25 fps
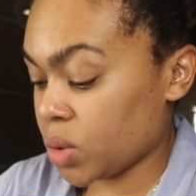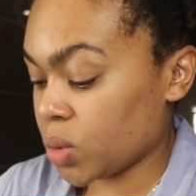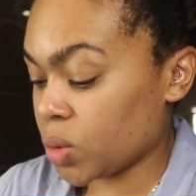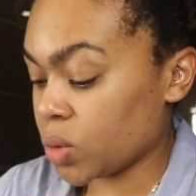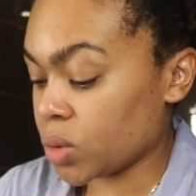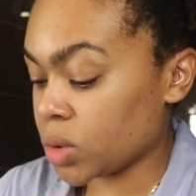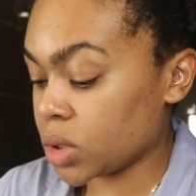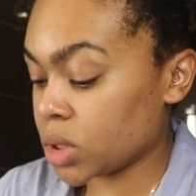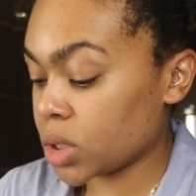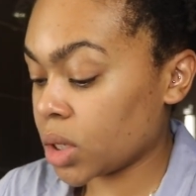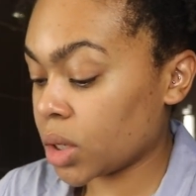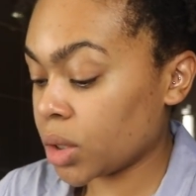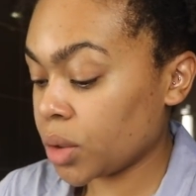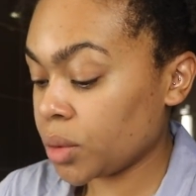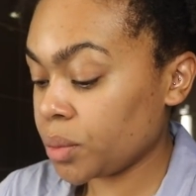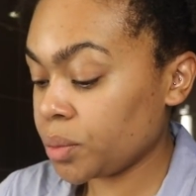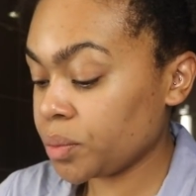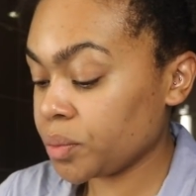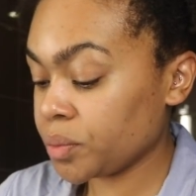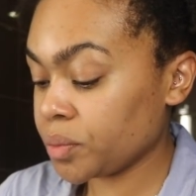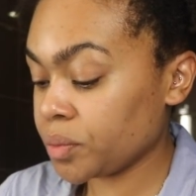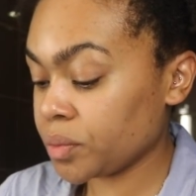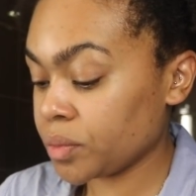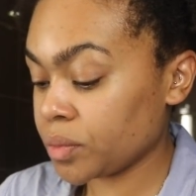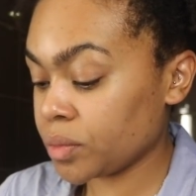Also,
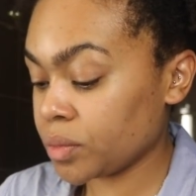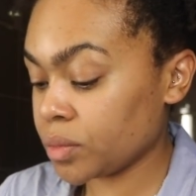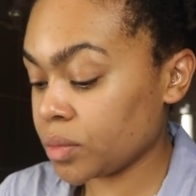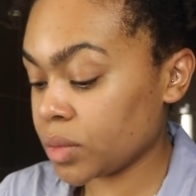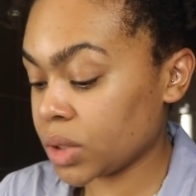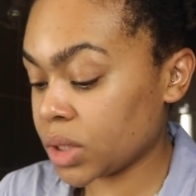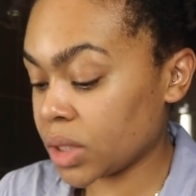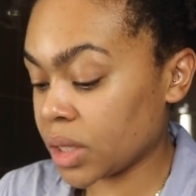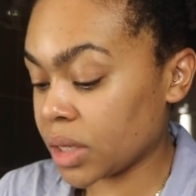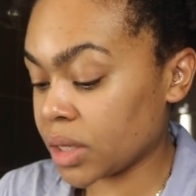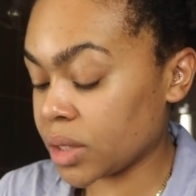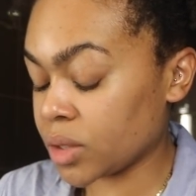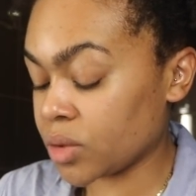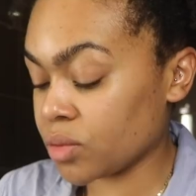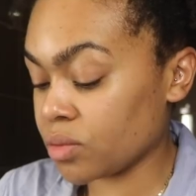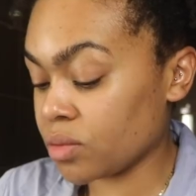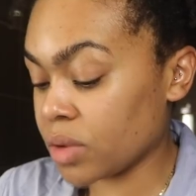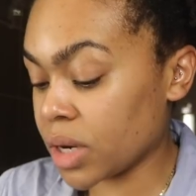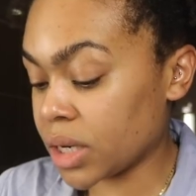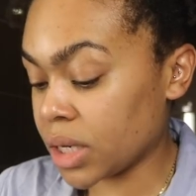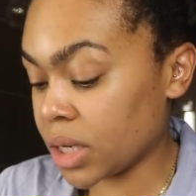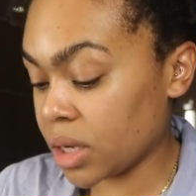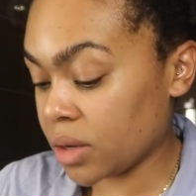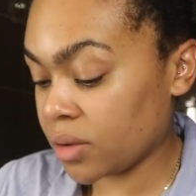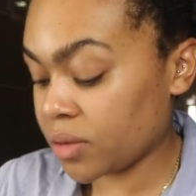so that it's
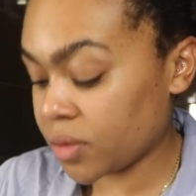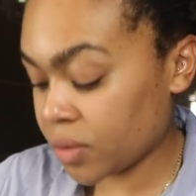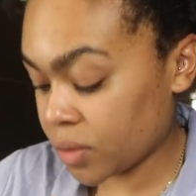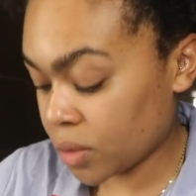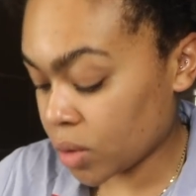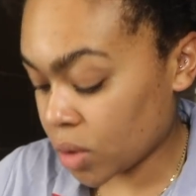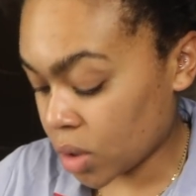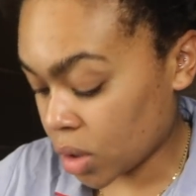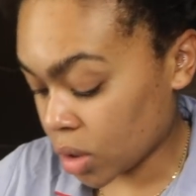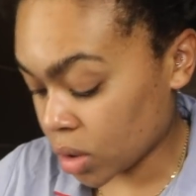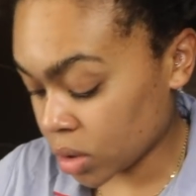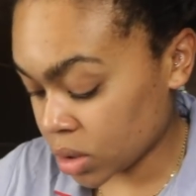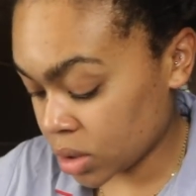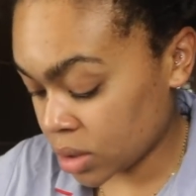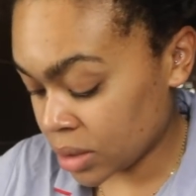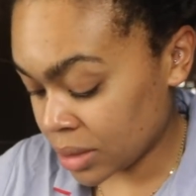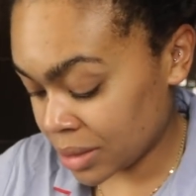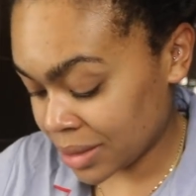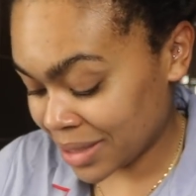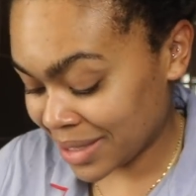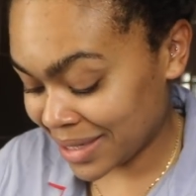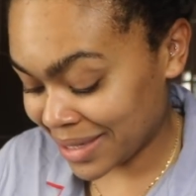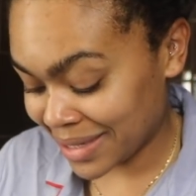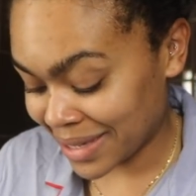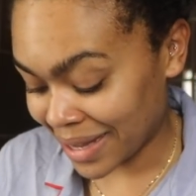ready for our
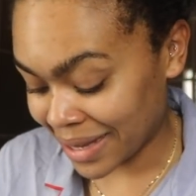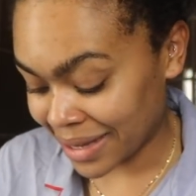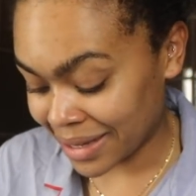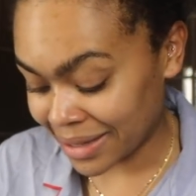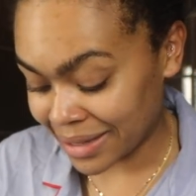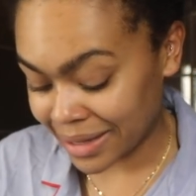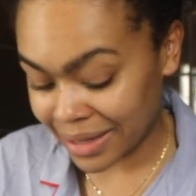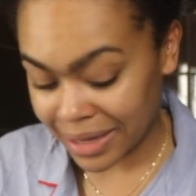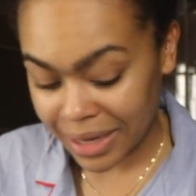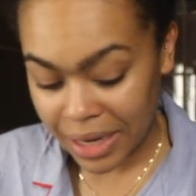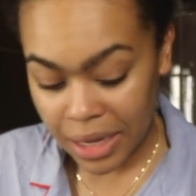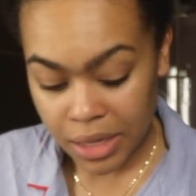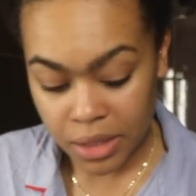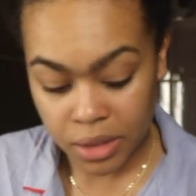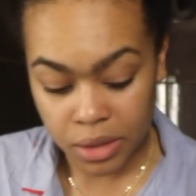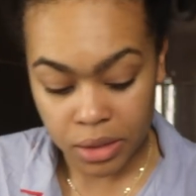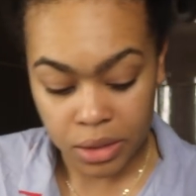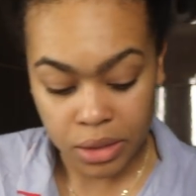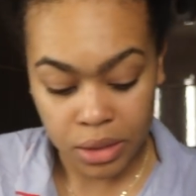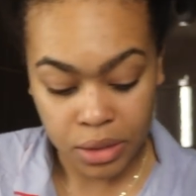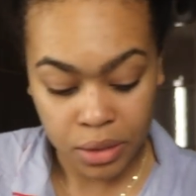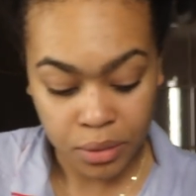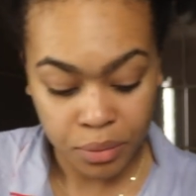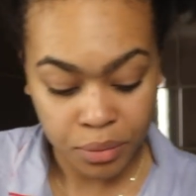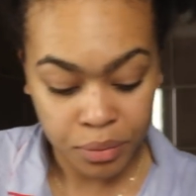second
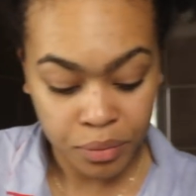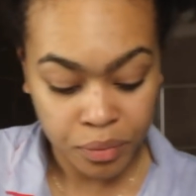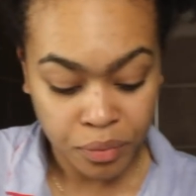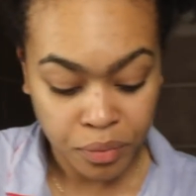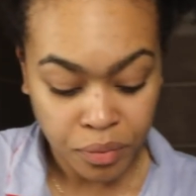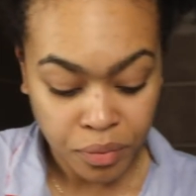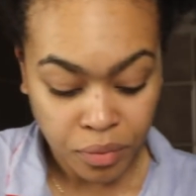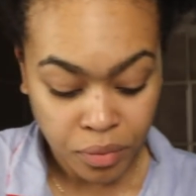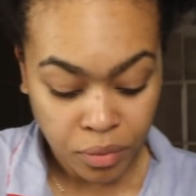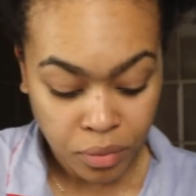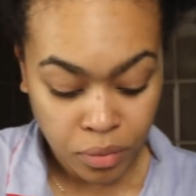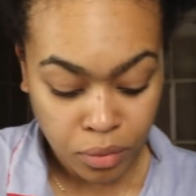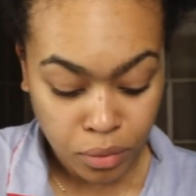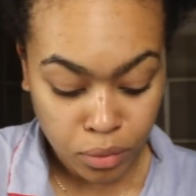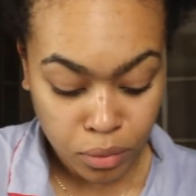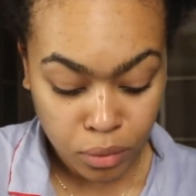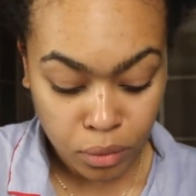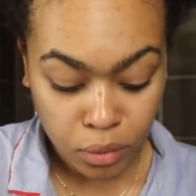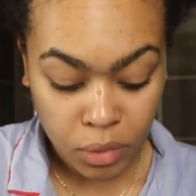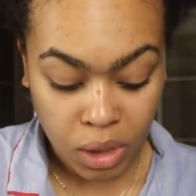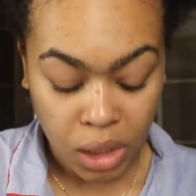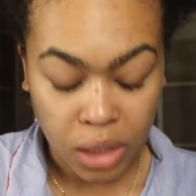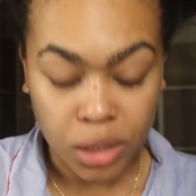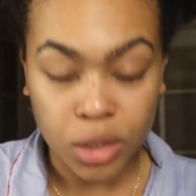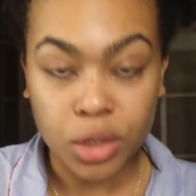cleanse.
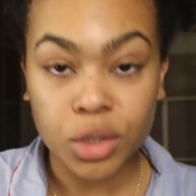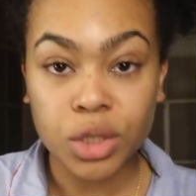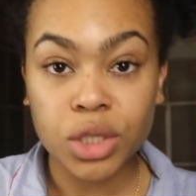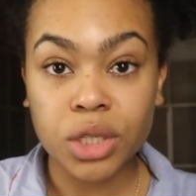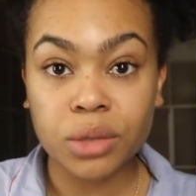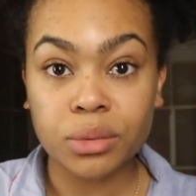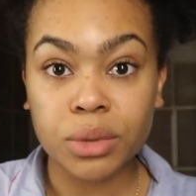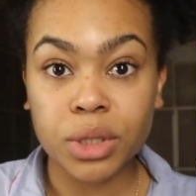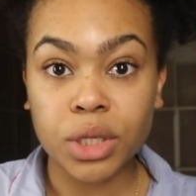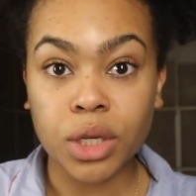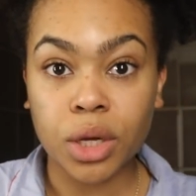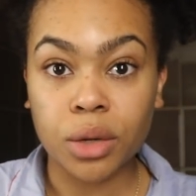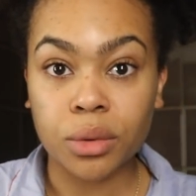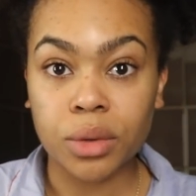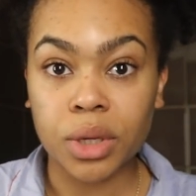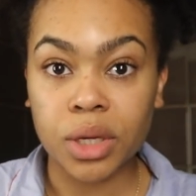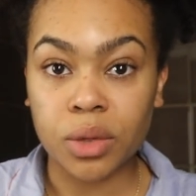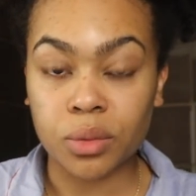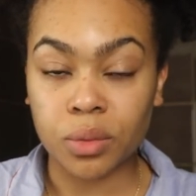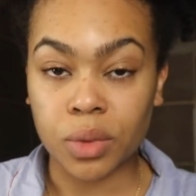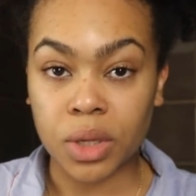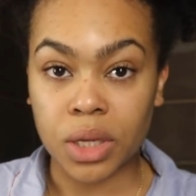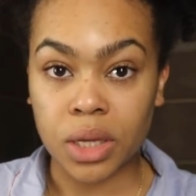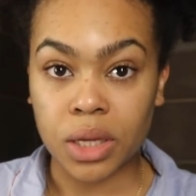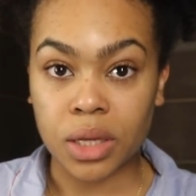I usually would go
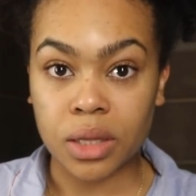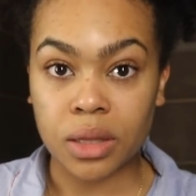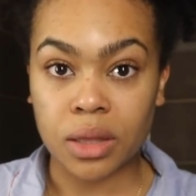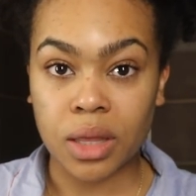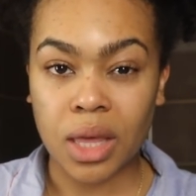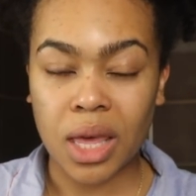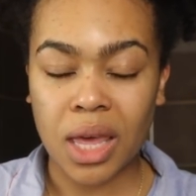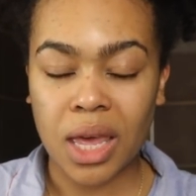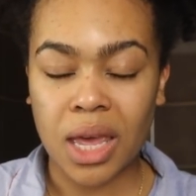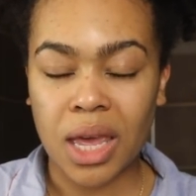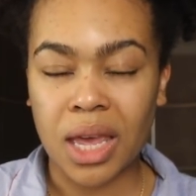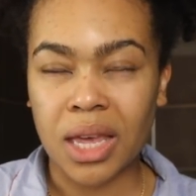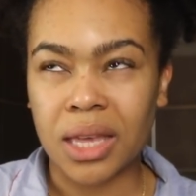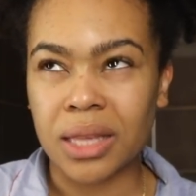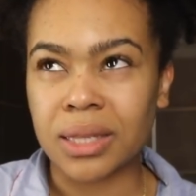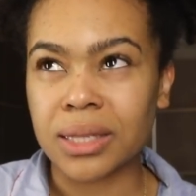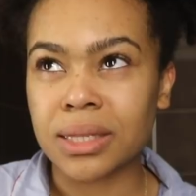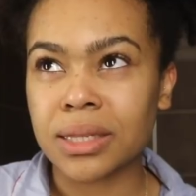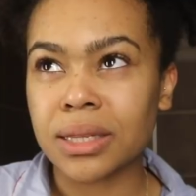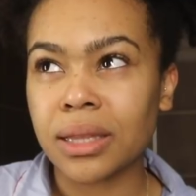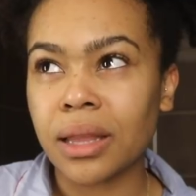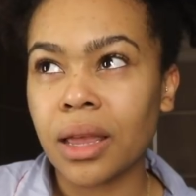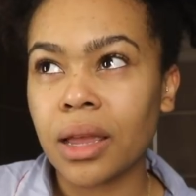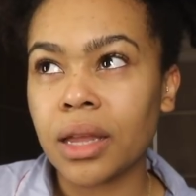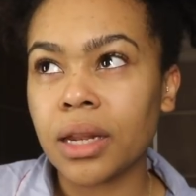in with a
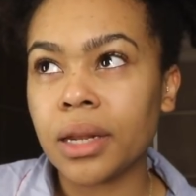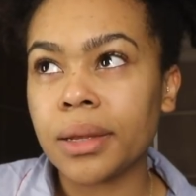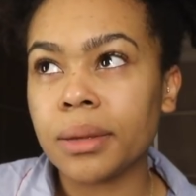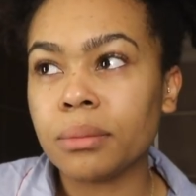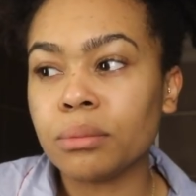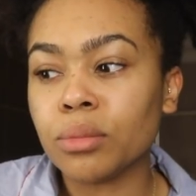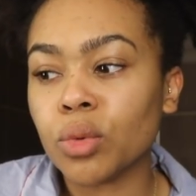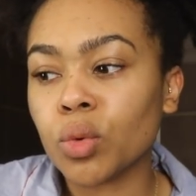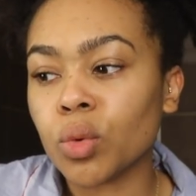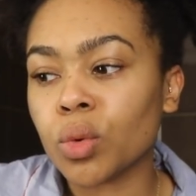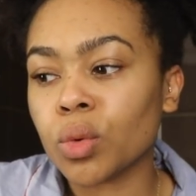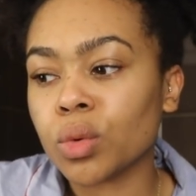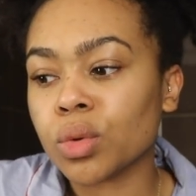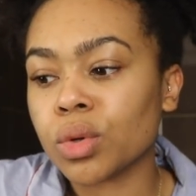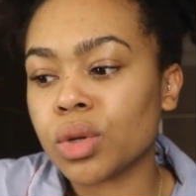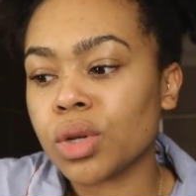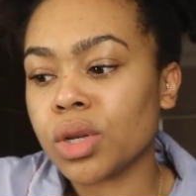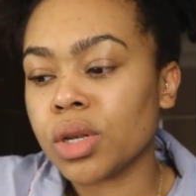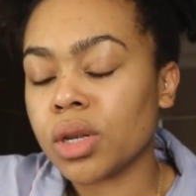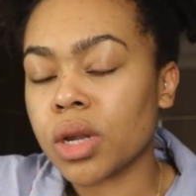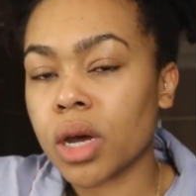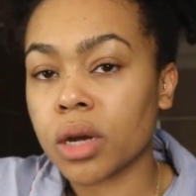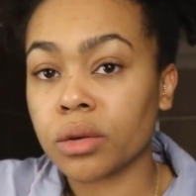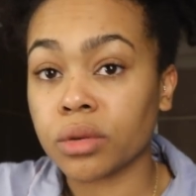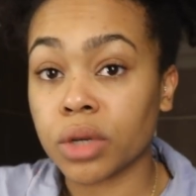slightly more
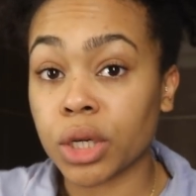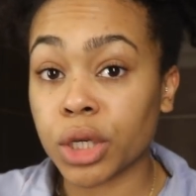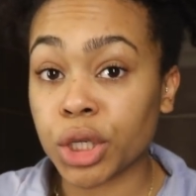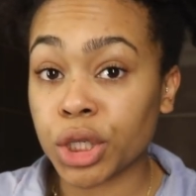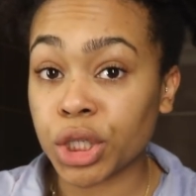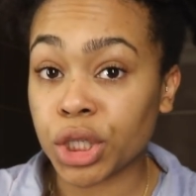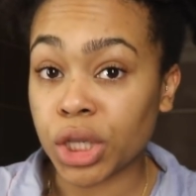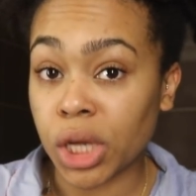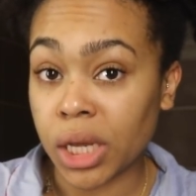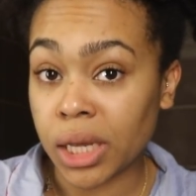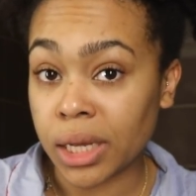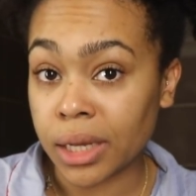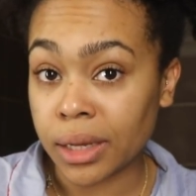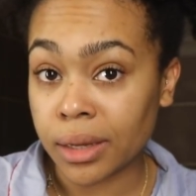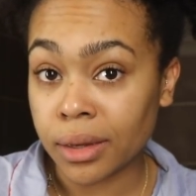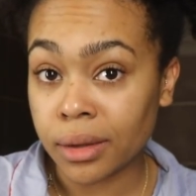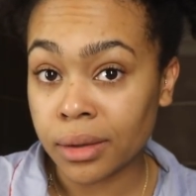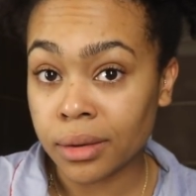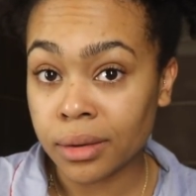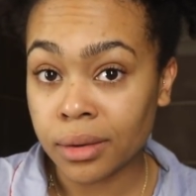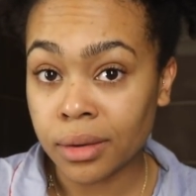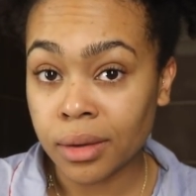nourishing